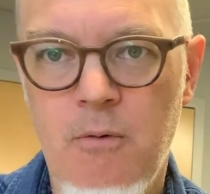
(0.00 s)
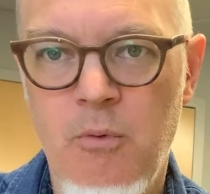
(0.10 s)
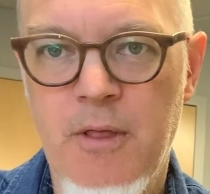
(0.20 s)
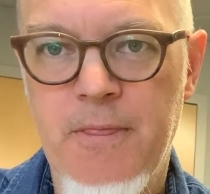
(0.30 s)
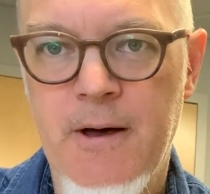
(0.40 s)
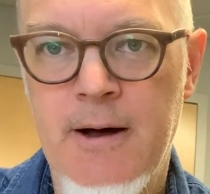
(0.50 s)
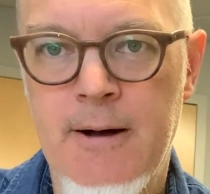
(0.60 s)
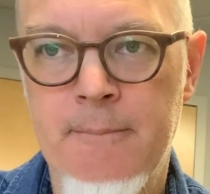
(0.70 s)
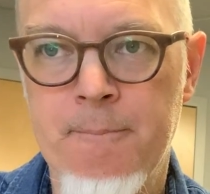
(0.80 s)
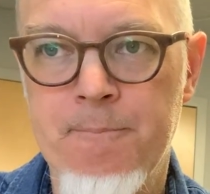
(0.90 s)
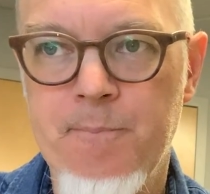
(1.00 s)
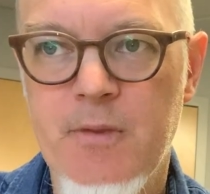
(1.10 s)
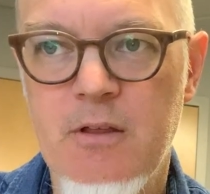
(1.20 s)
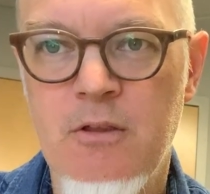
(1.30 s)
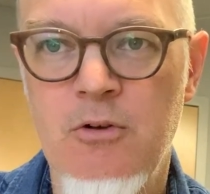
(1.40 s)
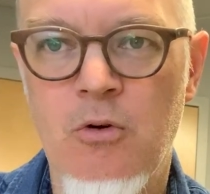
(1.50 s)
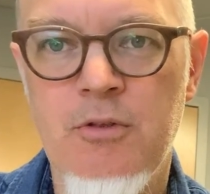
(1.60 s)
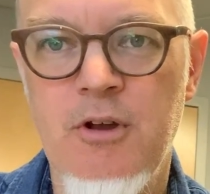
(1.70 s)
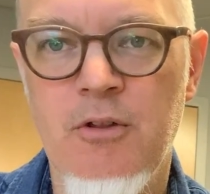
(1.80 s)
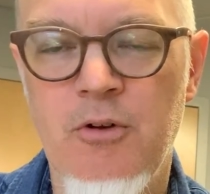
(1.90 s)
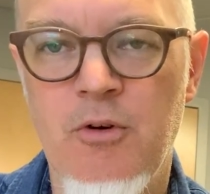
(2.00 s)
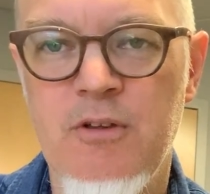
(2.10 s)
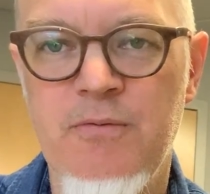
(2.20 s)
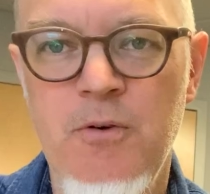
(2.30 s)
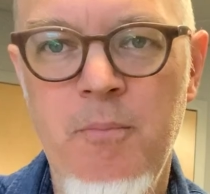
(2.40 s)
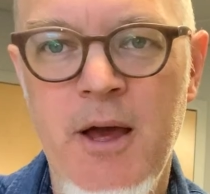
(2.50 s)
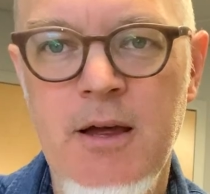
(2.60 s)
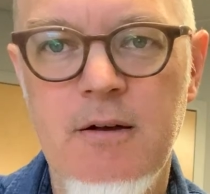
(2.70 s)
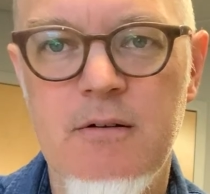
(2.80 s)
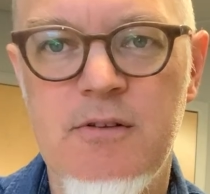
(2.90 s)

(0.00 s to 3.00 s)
with the Northern Illinois Food Bank.